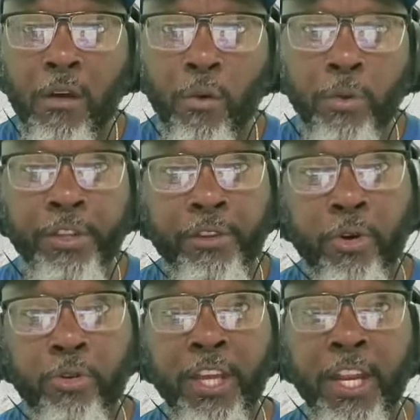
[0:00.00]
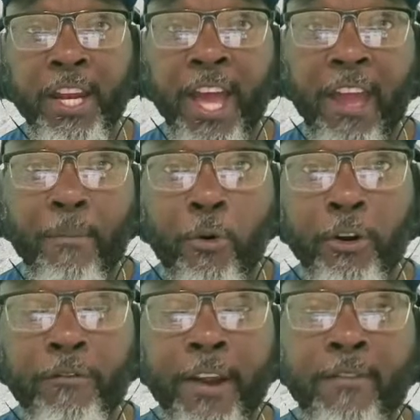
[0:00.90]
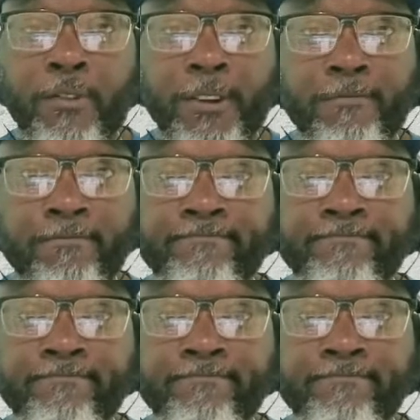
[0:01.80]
we was a 13.5-point favorite.